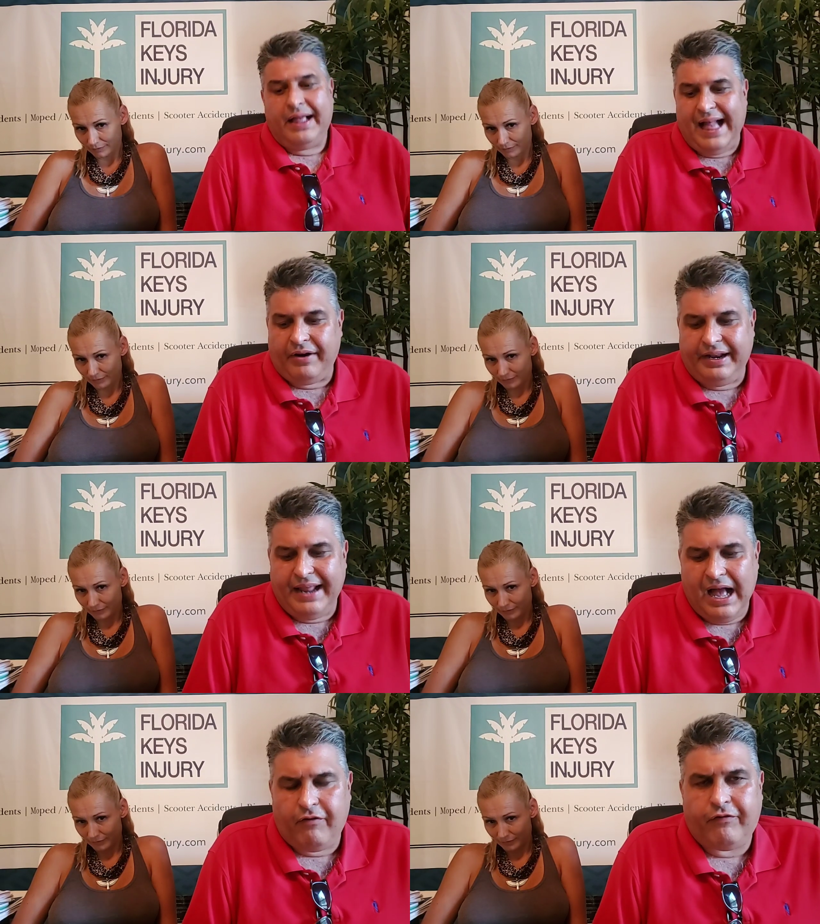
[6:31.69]
Speaker 1: county
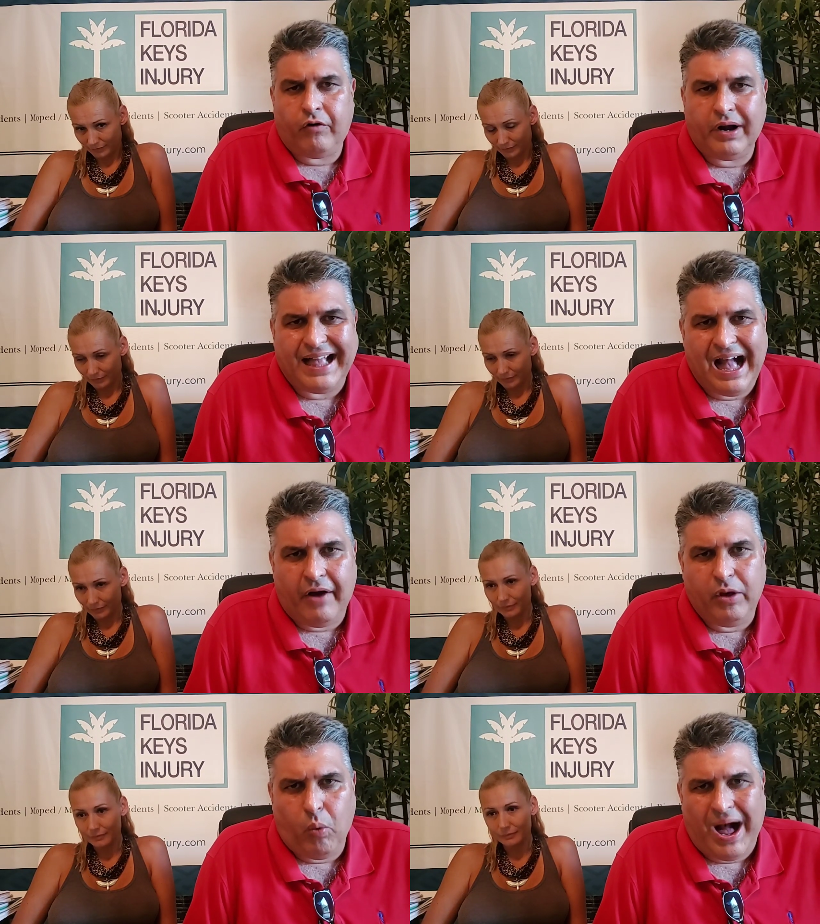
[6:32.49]
down for a
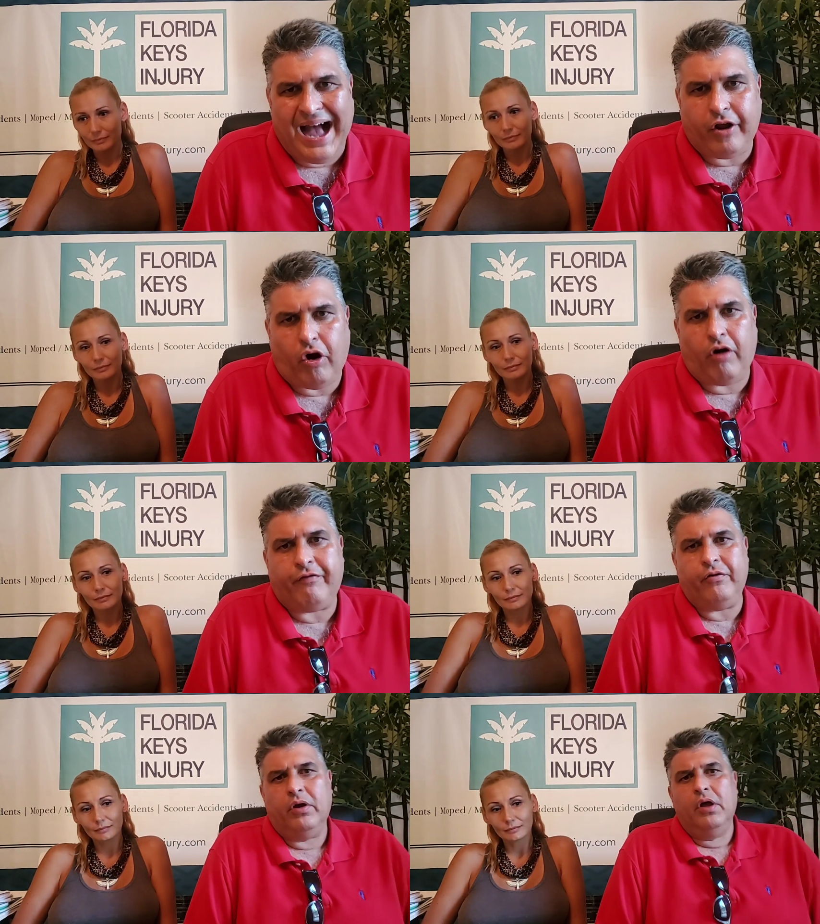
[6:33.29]
county-wide
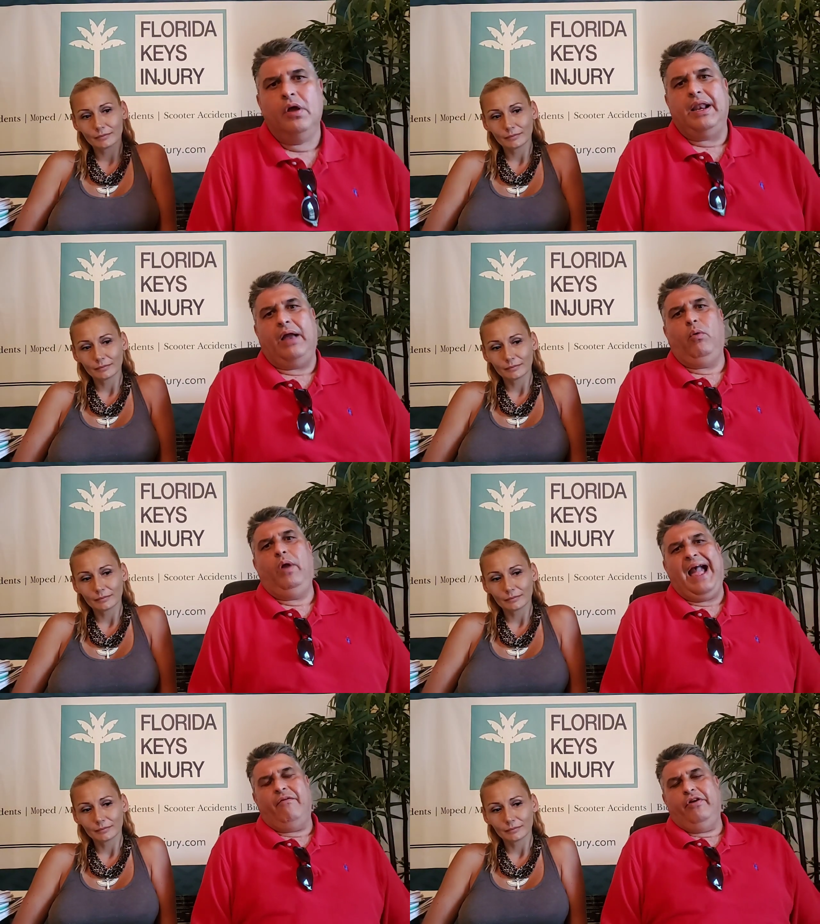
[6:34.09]
curfew like
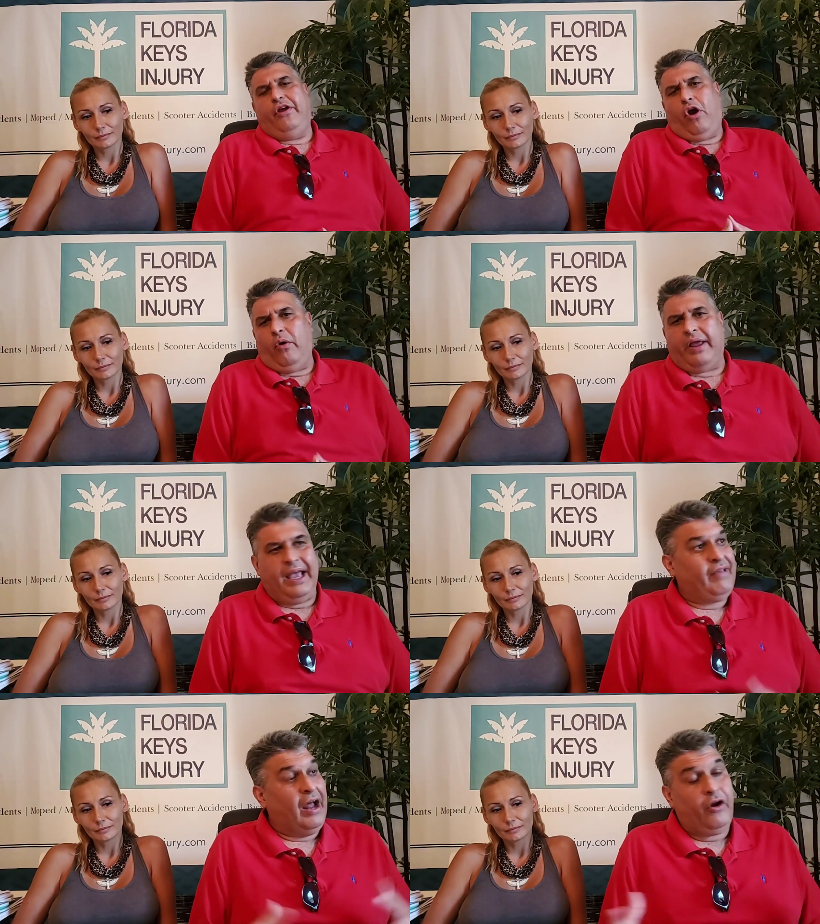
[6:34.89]
we have with the
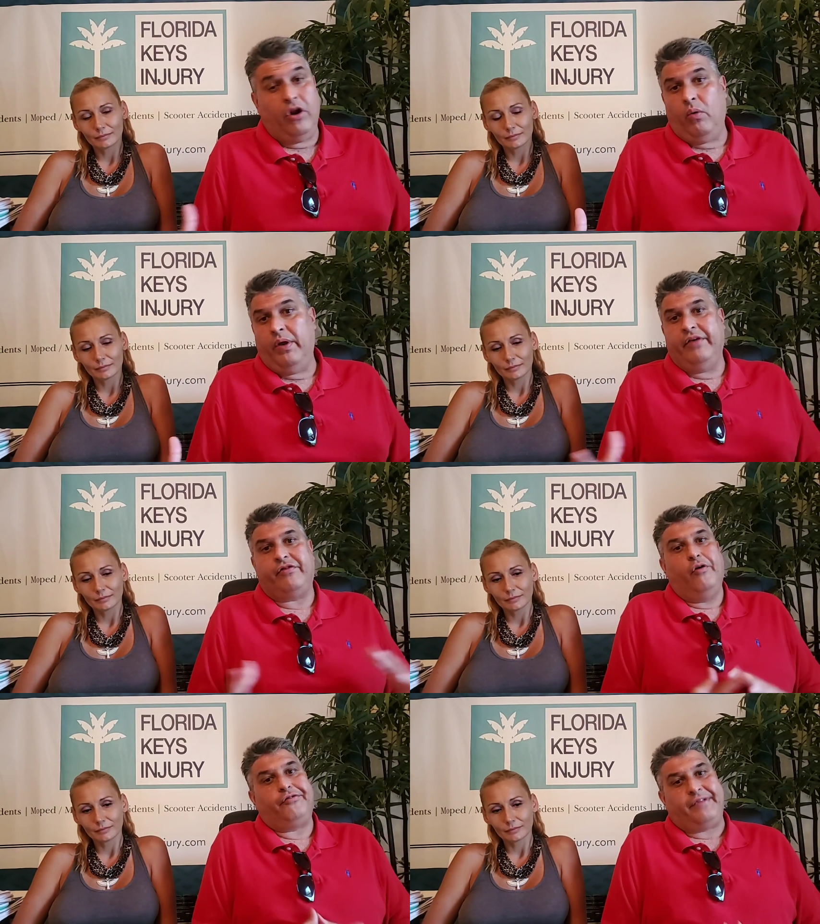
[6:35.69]
hurricanes. I don't know when this
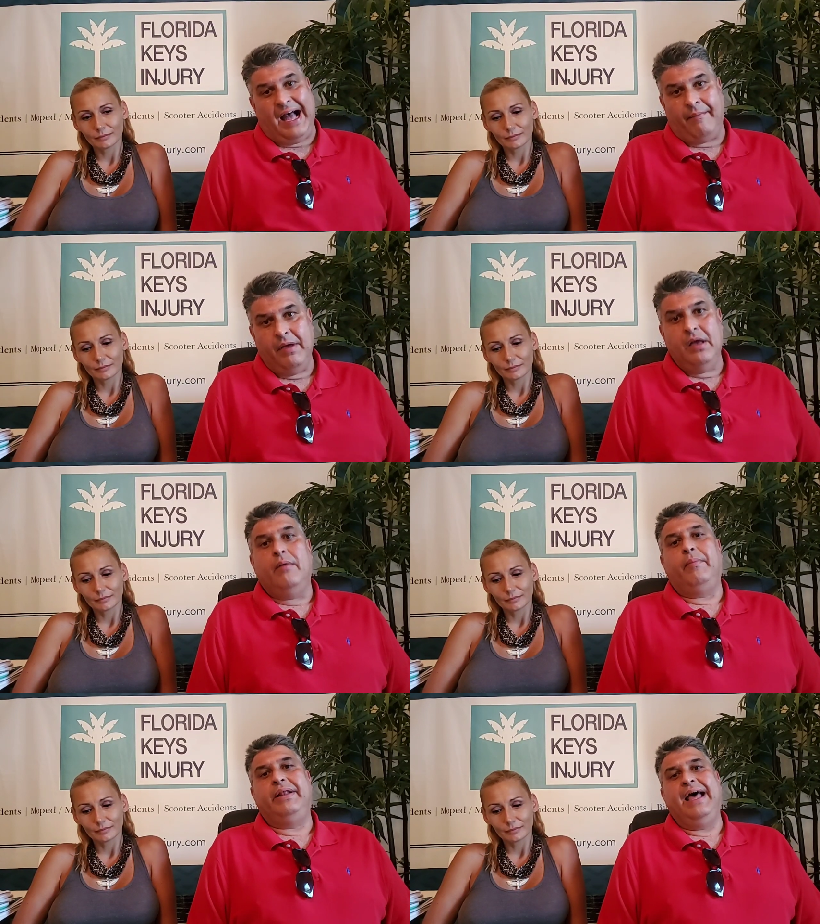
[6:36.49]
is going to stop,
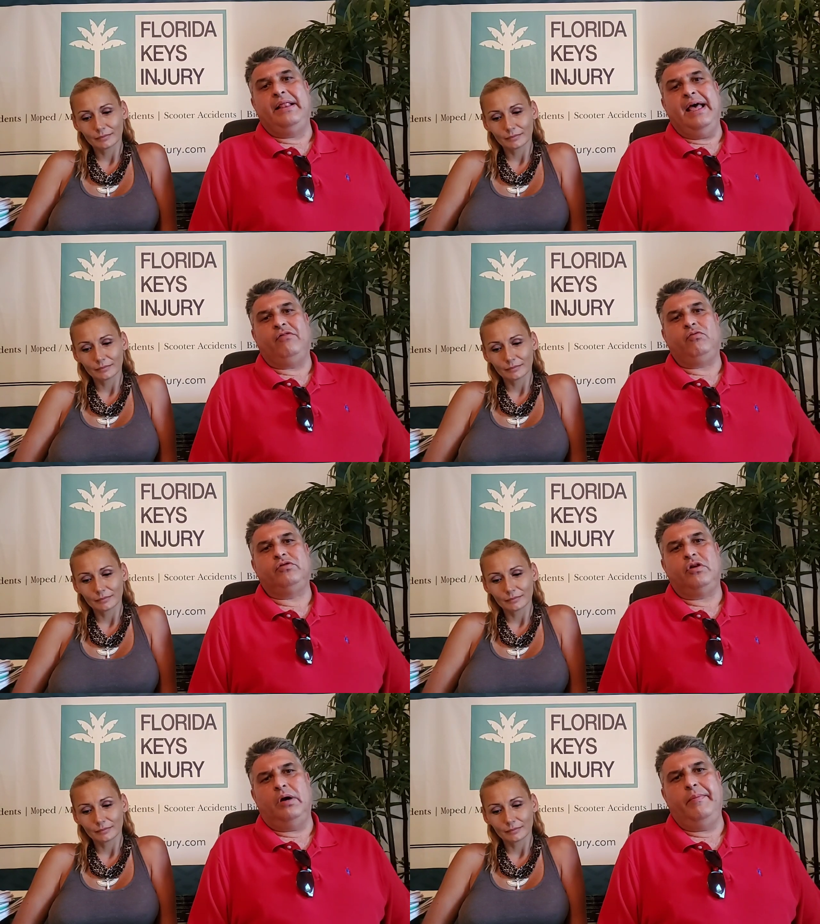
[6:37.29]
but that's
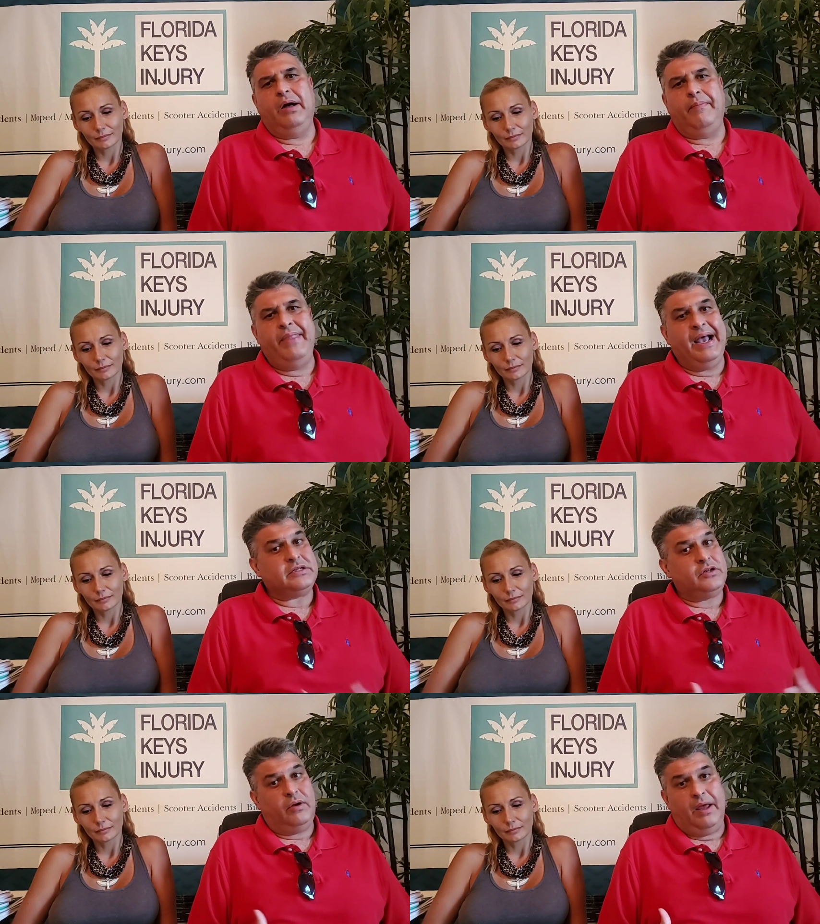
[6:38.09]
what's coming up
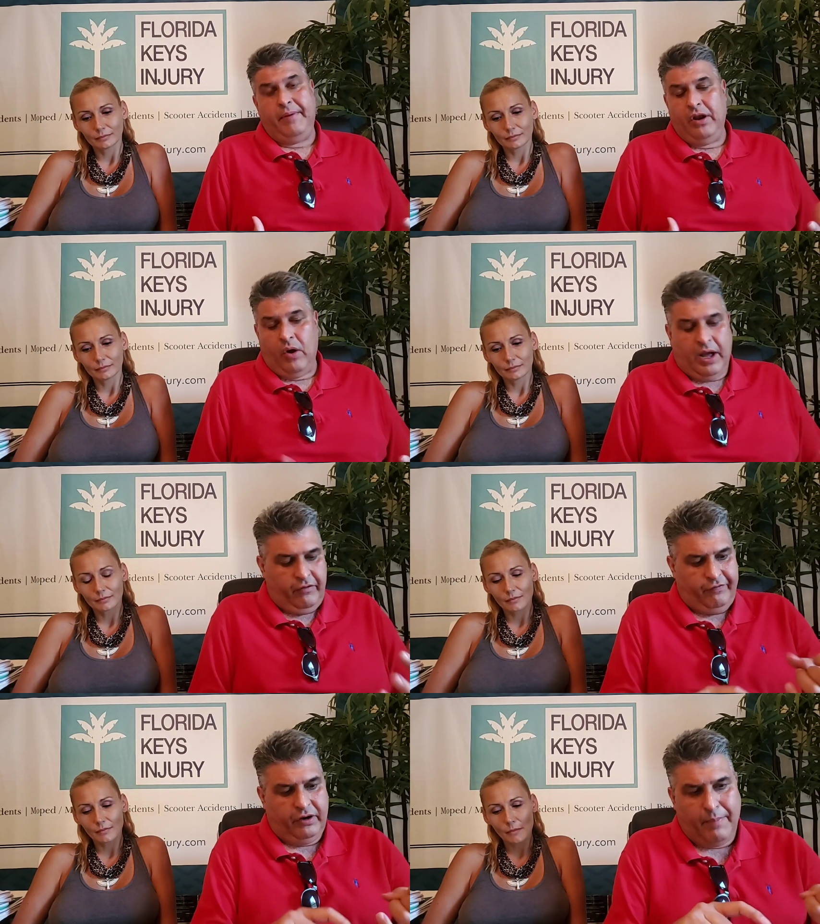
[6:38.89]
next. So let me know how
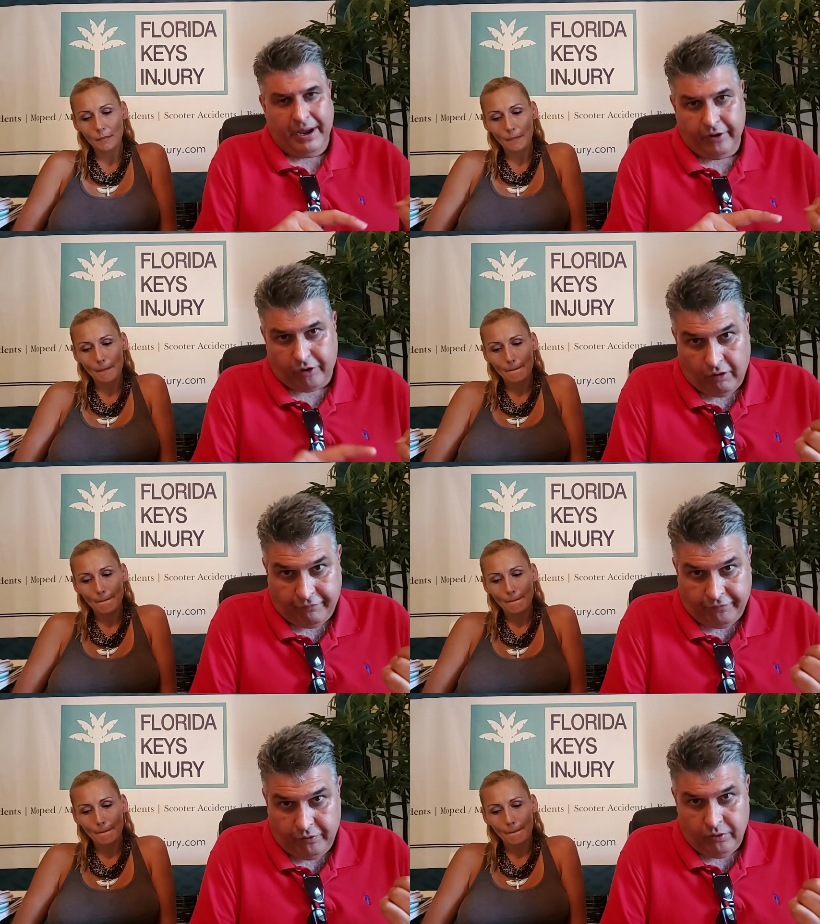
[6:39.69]
you feel about a
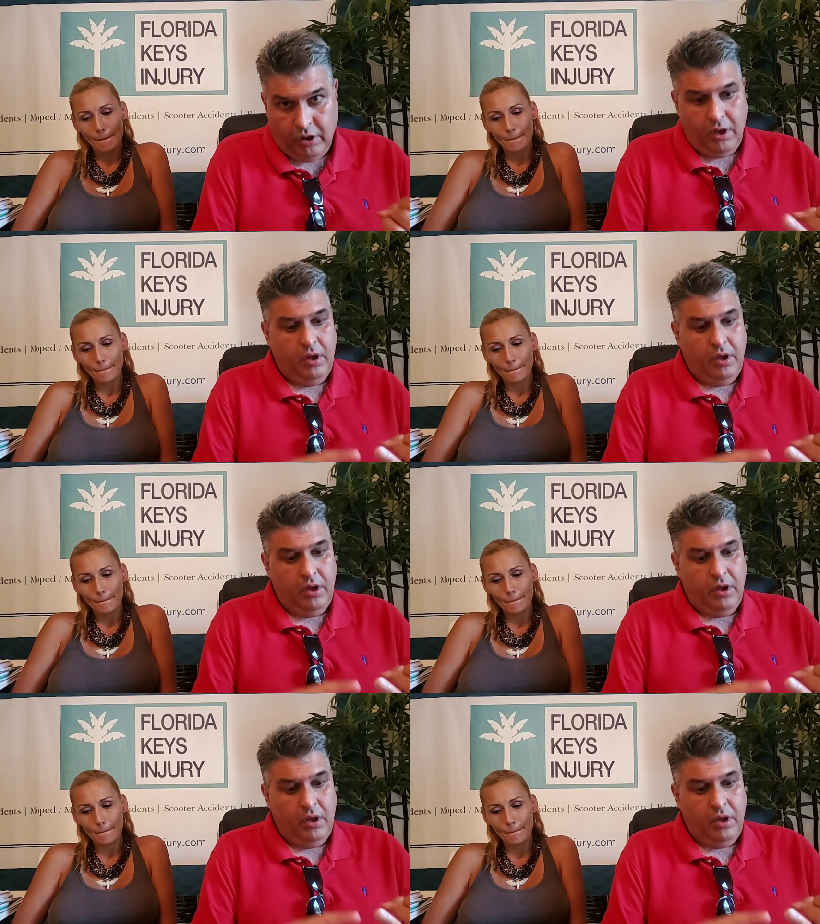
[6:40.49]
curfew.